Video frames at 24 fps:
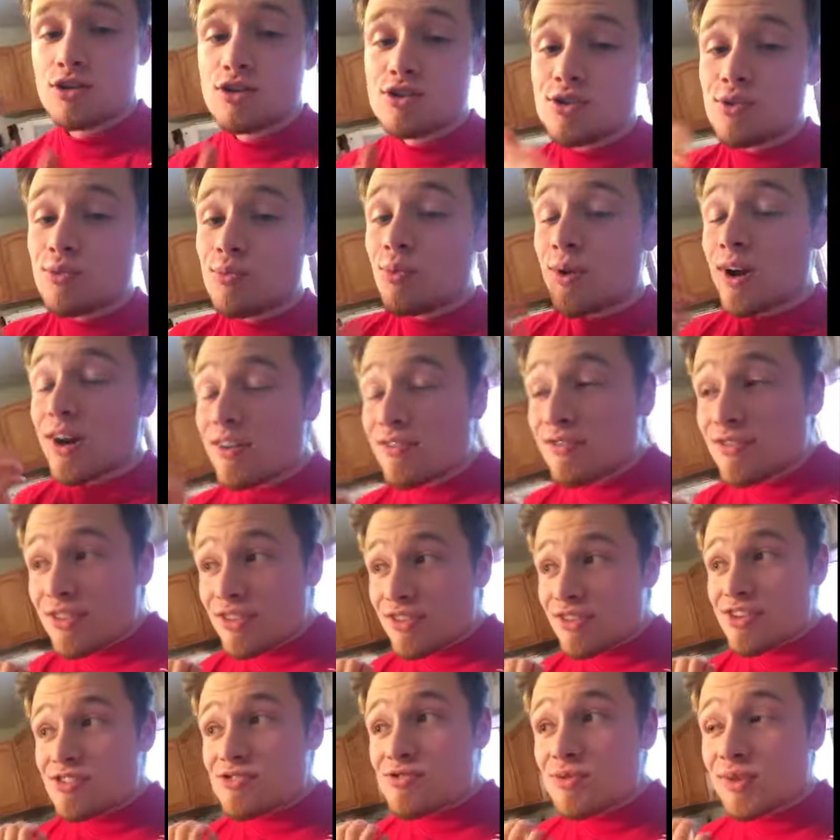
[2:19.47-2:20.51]
So one of the
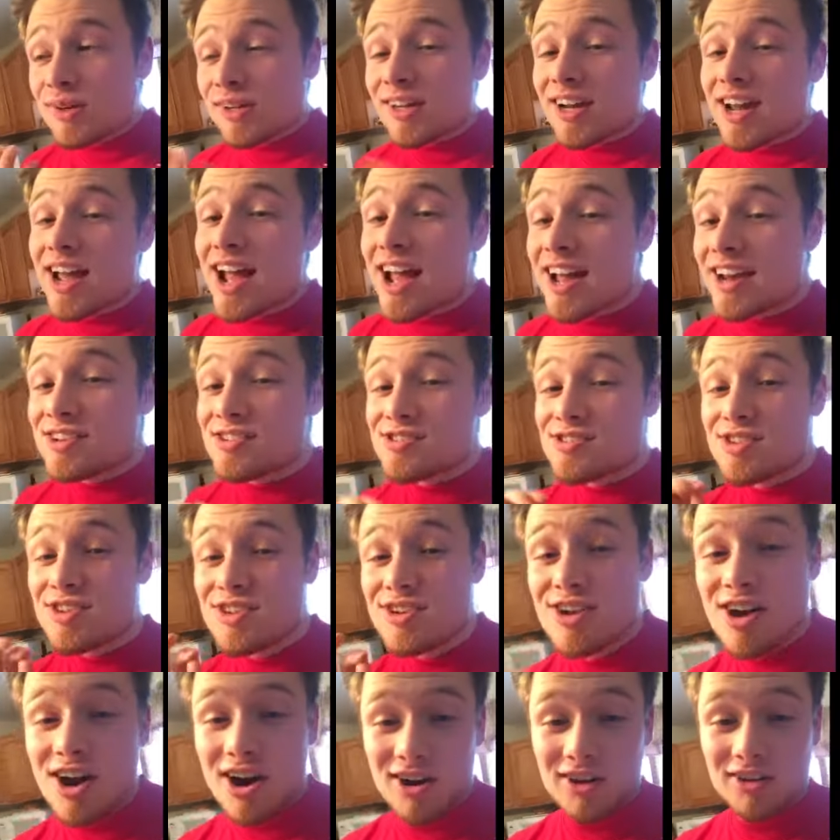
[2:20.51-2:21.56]
things we're going to add is
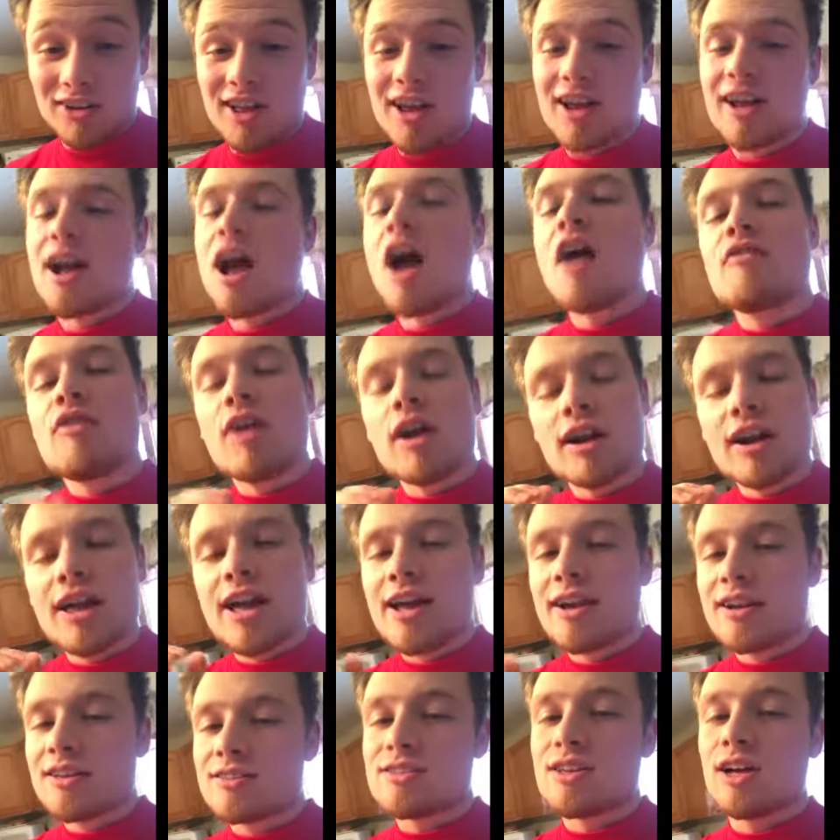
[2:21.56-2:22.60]
garlic. I've already
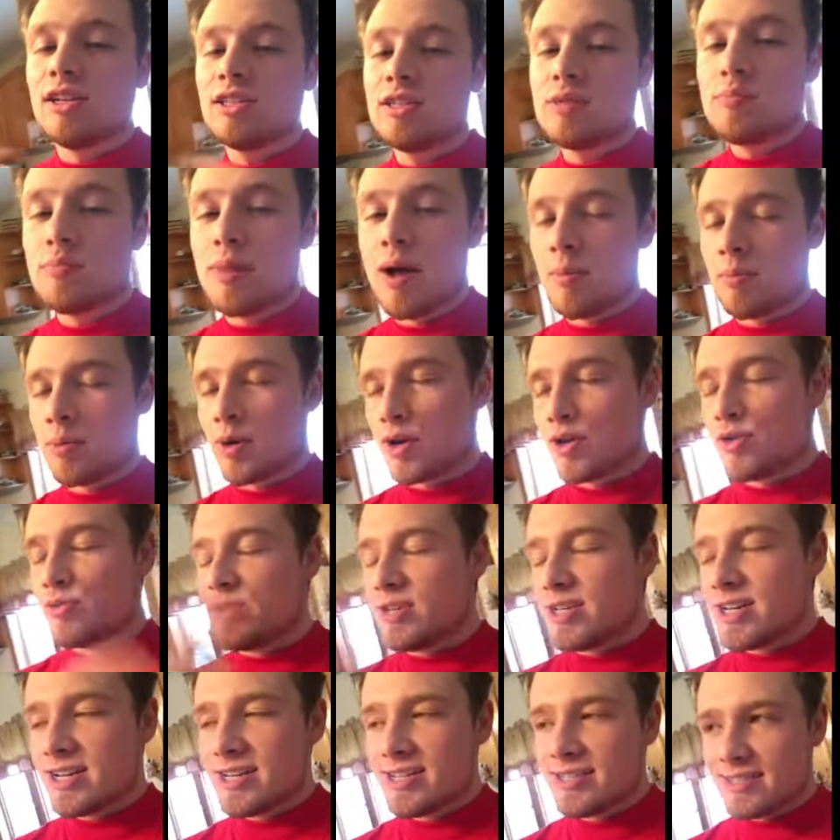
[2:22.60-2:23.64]
added salt and pepper. You
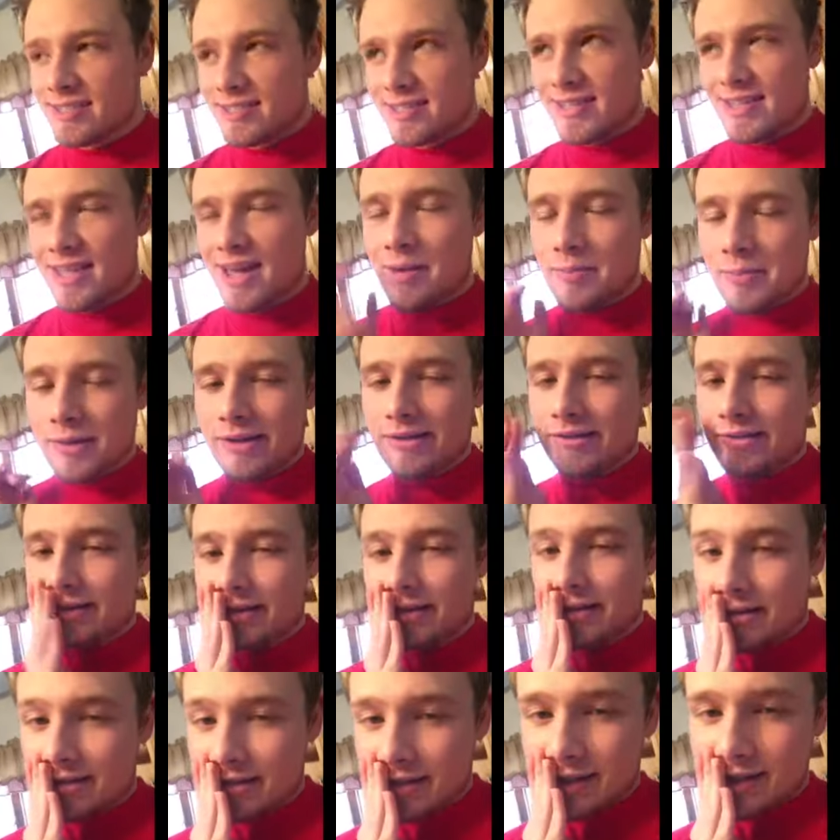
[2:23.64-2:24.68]
didn't see that, but I was
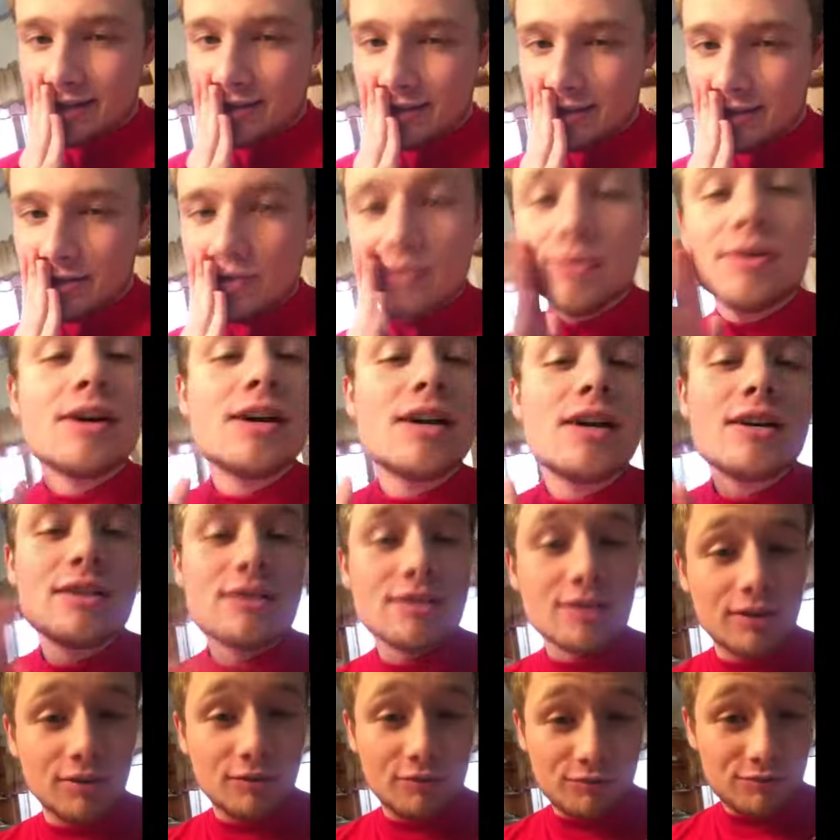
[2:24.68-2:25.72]
going to tell you.
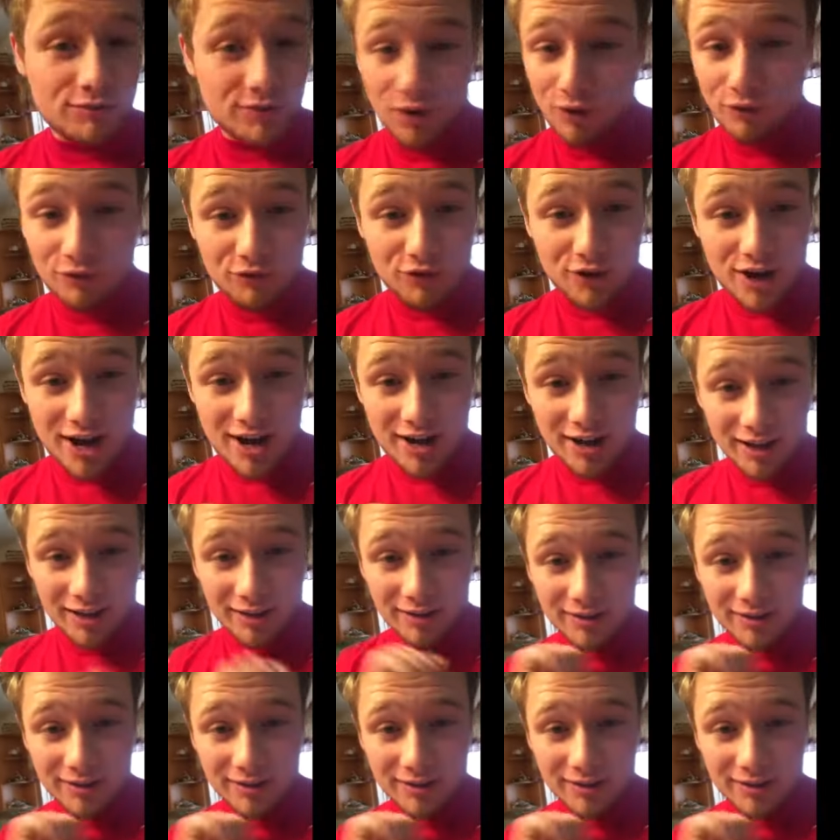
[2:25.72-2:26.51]
So don't freak.